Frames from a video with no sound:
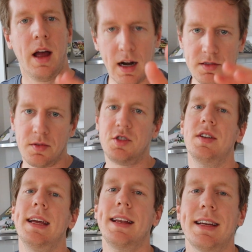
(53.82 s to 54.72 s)
Here's what you
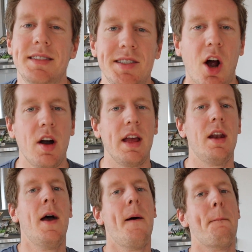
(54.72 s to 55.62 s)
need to get started
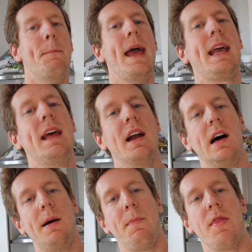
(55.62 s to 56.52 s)
making
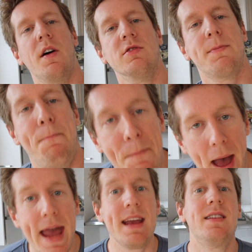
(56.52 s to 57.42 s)
up those
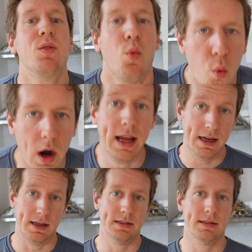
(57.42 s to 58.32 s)
baked wings.